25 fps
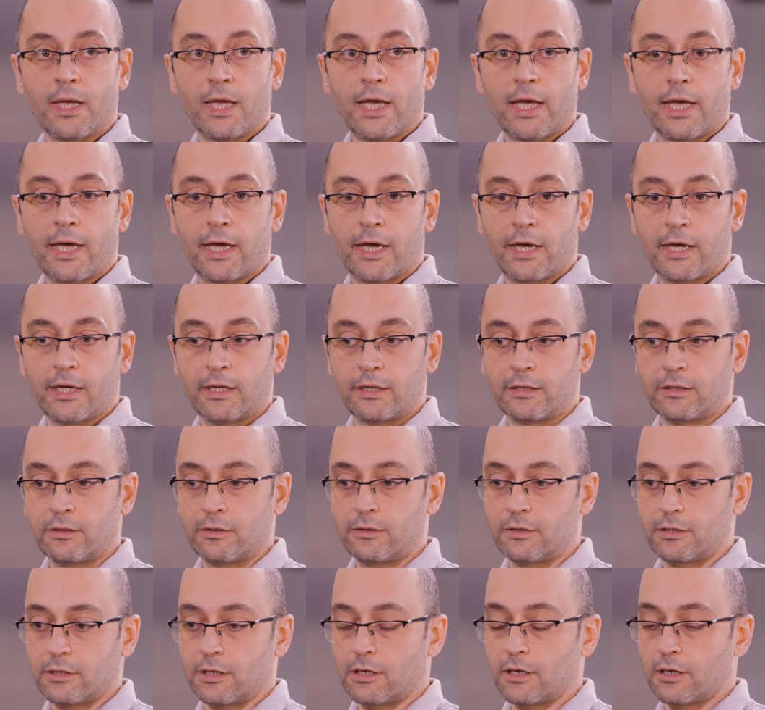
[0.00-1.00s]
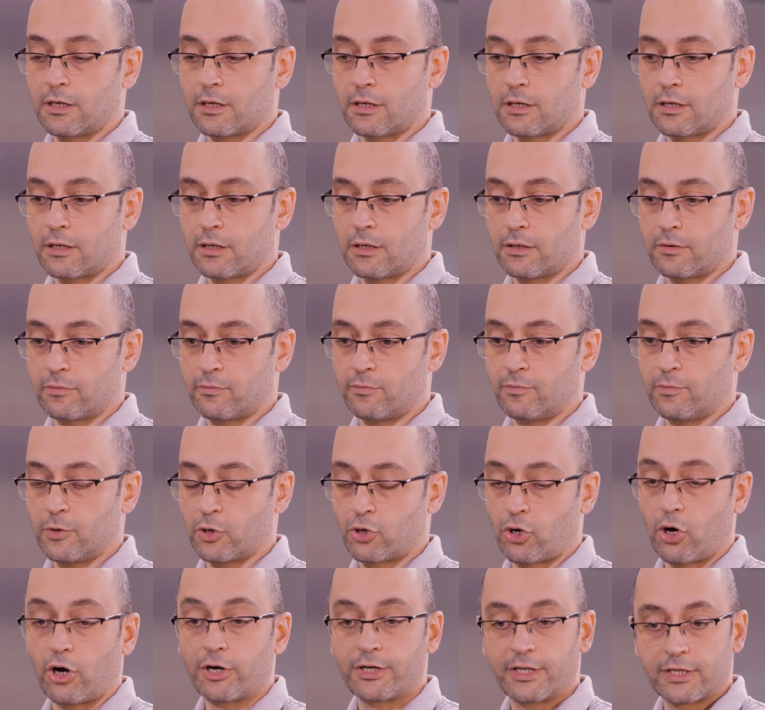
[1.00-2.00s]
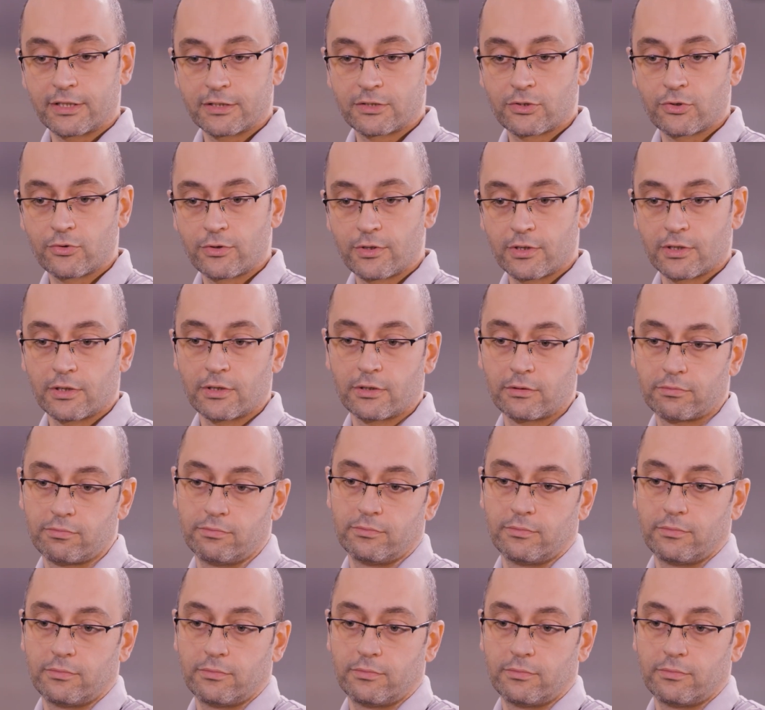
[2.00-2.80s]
and according to the